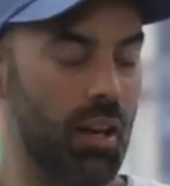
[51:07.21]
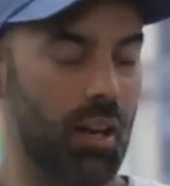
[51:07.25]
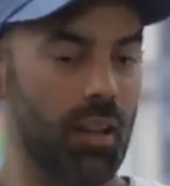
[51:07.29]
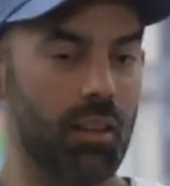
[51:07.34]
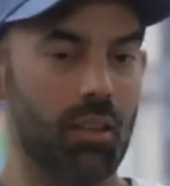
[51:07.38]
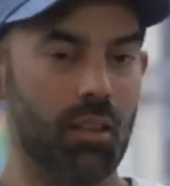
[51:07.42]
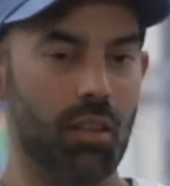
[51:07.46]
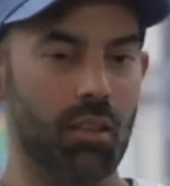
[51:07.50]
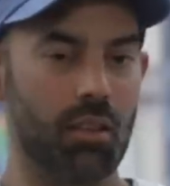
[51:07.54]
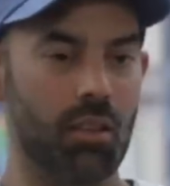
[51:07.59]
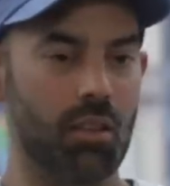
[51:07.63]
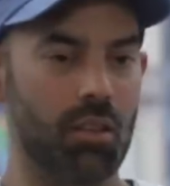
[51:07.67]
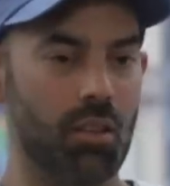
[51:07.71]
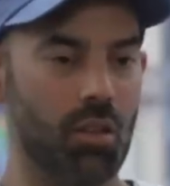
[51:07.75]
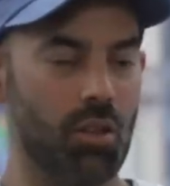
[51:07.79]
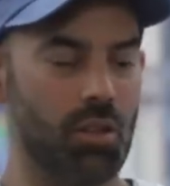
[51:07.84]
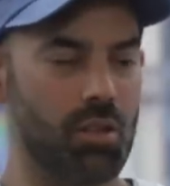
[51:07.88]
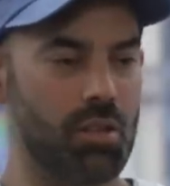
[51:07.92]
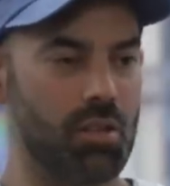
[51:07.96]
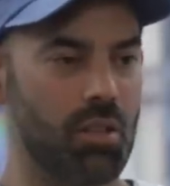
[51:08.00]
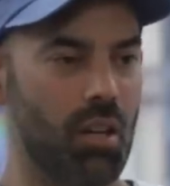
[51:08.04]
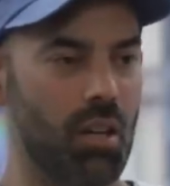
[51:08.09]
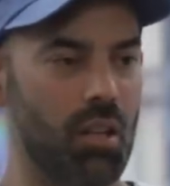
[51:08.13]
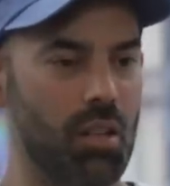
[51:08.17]
And I think that there
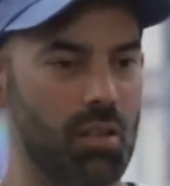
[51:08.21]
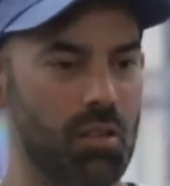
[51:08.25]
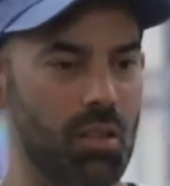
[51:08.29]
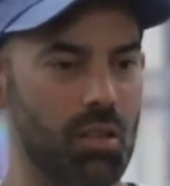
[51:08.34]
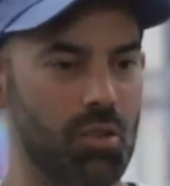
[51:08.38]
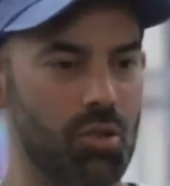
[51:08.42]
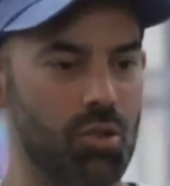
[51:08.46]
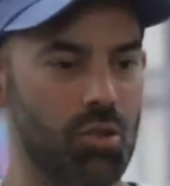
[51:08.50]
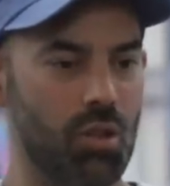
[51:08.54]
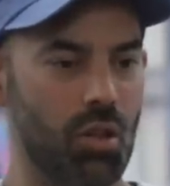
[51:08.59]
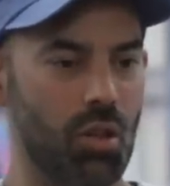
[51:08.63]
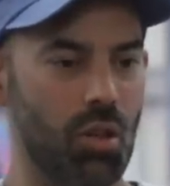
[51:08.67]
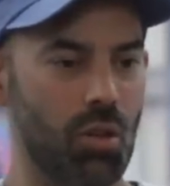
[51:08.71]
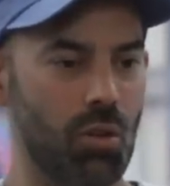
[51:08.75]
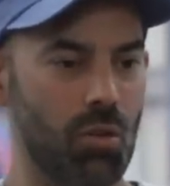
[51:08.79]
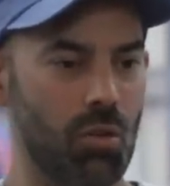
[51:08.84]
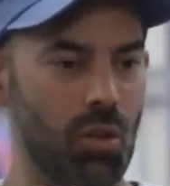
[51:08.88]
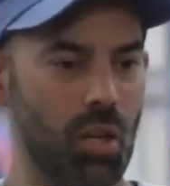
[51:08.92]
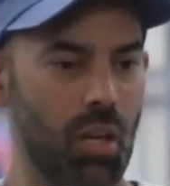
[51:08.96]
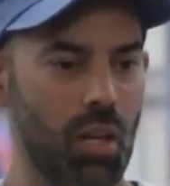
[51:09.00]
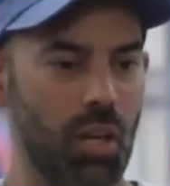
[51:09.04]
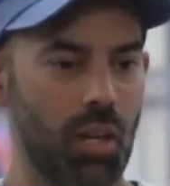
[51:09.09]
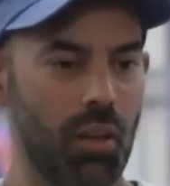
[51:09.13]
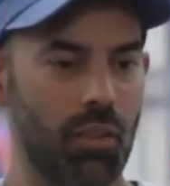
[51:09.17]
are studies that
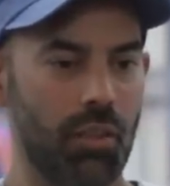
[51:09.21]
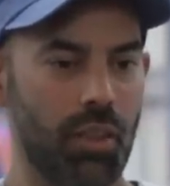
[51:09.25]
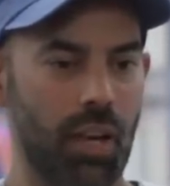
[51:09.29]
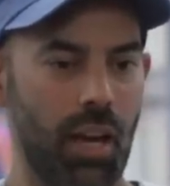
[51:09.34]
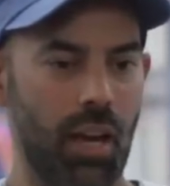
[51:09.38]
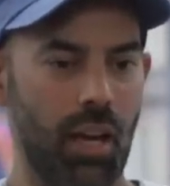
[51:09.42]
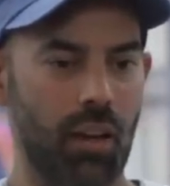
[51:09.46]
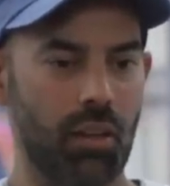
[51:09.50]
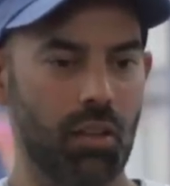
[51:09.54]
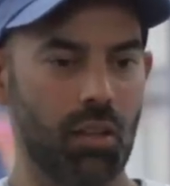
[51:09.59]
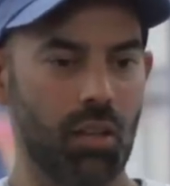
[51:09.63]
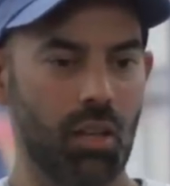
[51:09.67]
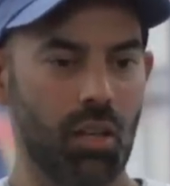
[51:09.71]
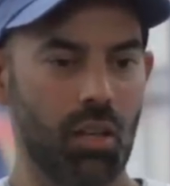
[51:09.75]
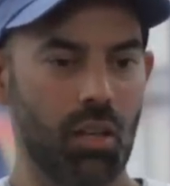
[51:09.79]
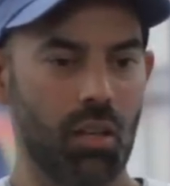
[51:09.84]
show that